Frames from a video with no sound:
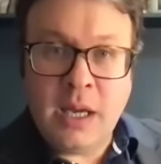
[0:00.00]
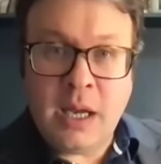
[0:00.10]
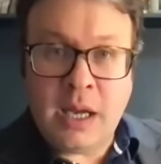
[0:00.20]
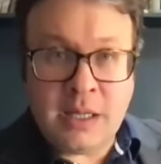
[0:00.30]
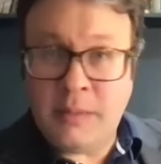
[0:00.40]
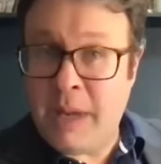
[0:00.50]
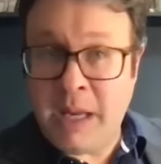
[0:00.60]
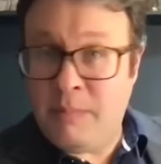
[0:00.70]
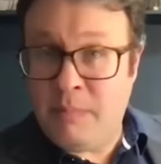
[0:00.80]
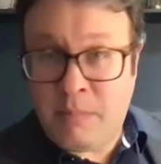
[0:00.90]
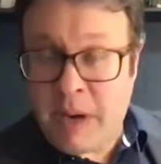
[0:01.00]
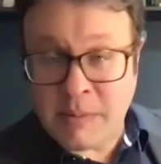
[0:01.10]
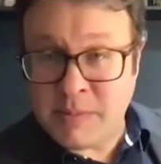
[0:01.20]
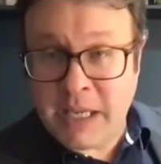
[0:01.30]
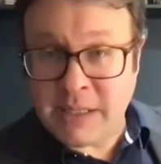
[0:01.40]
And there may
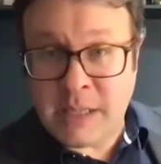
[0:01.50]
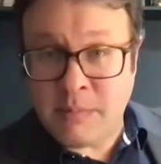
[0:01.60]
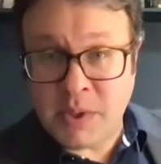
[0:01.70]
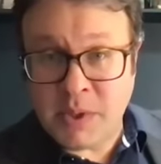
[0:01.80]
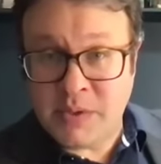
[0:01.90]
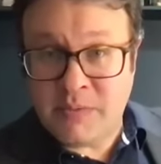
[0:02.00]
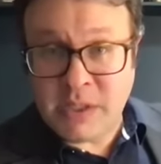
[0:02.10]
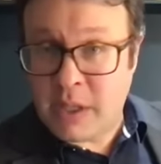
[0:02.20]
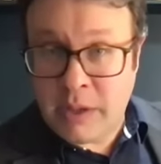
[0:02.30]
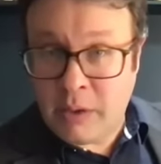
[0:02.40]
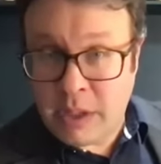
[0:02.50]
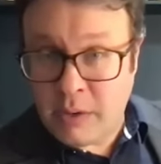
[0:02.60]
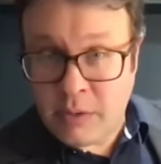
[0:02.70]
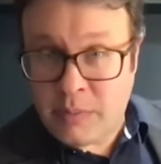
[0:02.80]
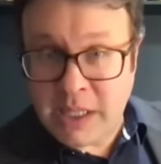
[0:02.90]
perhaps be examples of this going on in
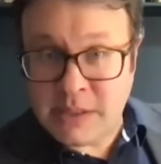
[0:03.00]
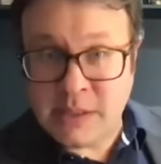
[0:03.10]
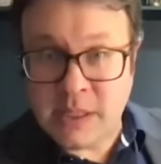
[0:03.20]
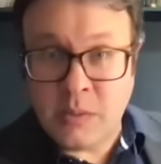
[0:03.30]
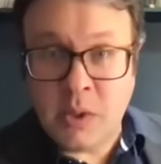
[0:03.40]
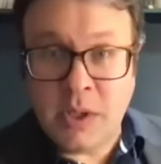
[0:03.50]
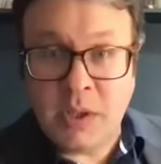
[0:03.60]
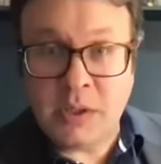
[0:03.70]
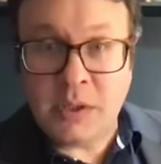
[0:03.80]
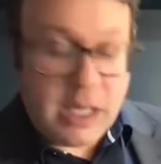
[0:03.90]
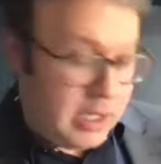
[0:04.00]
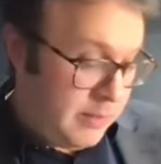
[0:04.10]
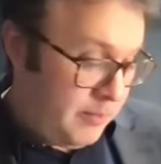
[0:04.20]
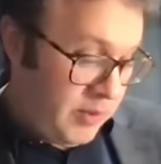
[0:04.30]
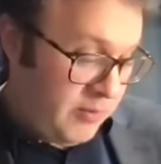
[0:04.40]
other places in the world,
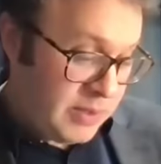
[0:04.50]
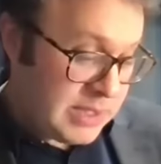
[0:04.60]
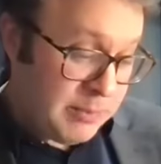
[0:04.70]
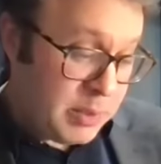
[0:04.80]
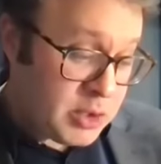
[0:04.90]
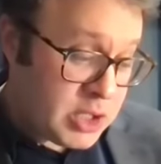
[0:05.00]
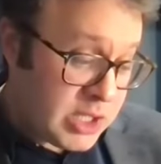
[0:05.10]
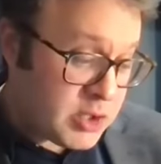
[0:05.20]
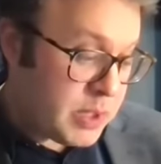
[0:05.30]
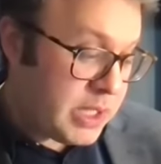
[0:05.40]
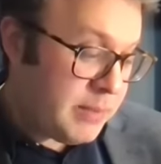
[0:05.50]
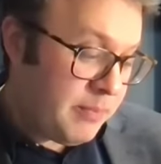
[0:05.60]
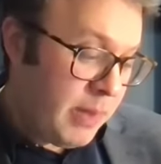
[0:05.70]
for example, the Janjaweed.